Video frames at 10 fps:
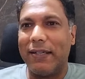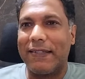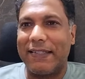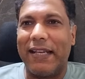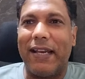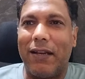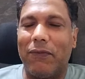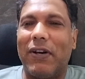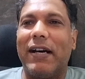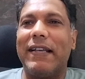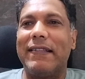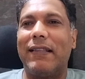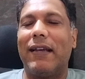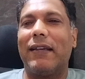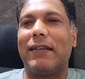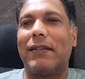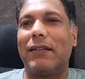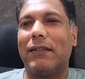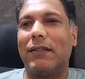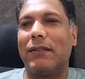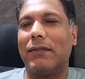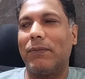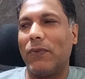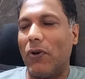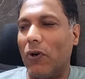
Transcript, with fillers: understand why that uh,